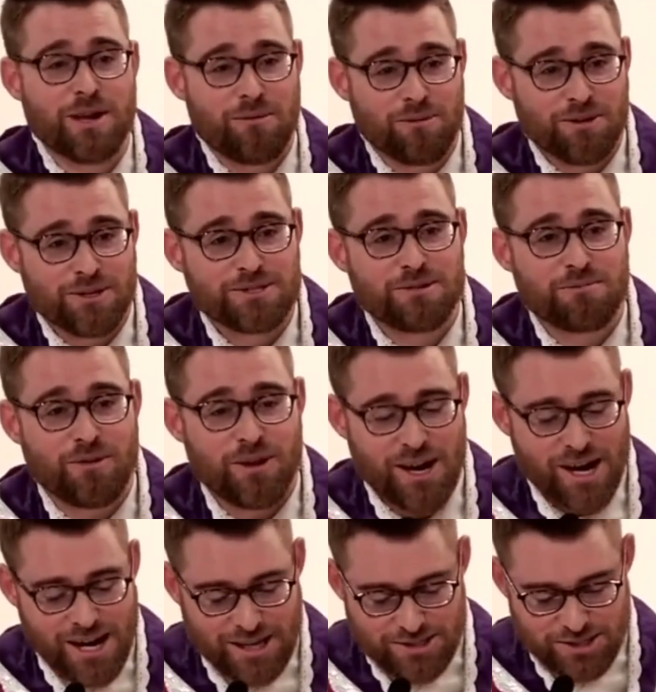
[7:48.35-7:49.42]
able to
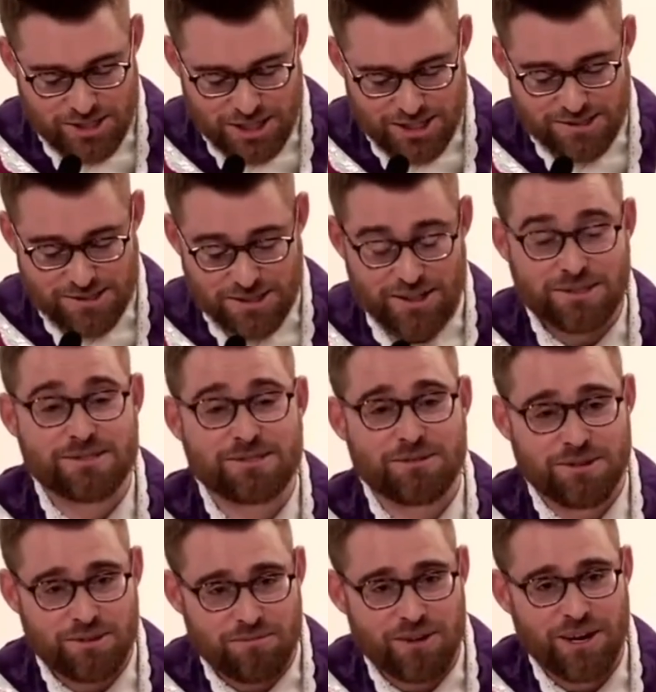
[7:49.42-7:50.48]
surprise Jesus
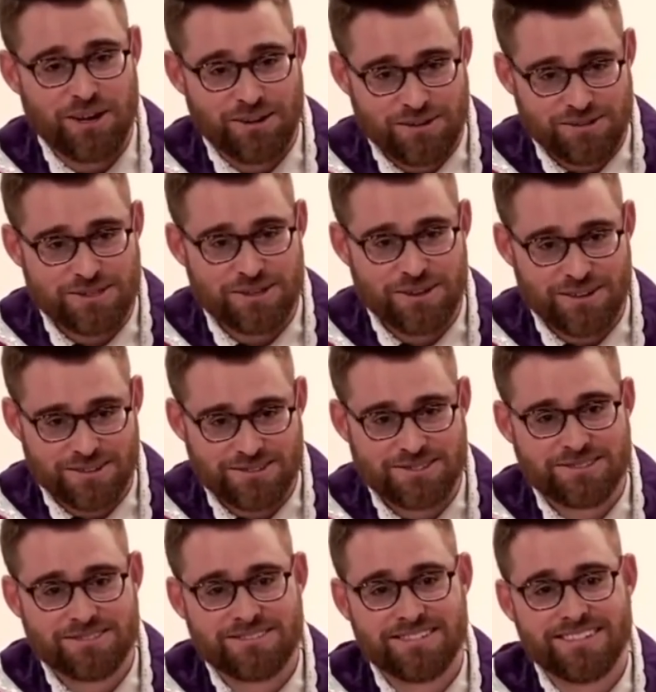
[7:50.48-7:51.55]
with a brand new
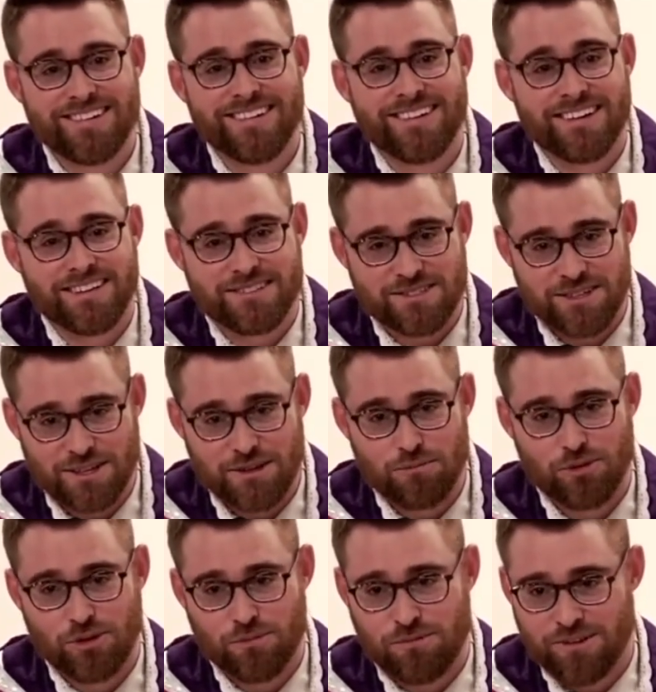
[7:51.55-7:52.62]
church. He's seen the
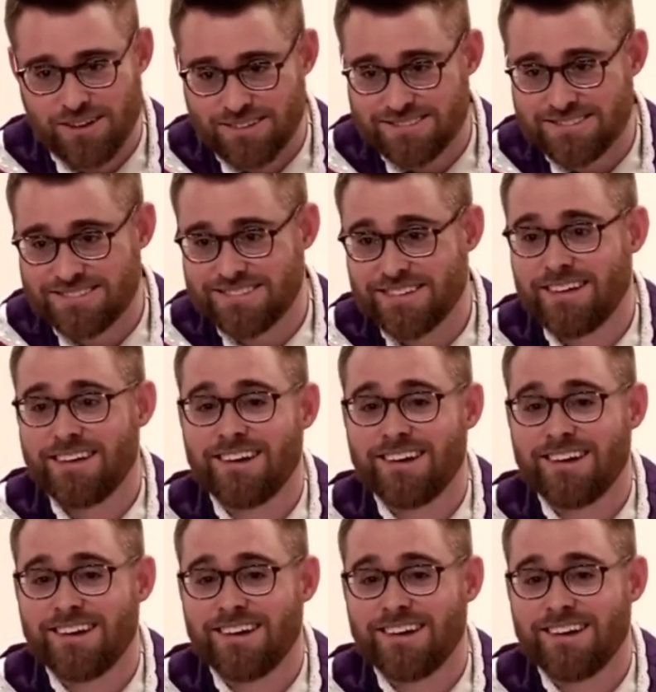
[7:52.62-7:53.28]
blueprints.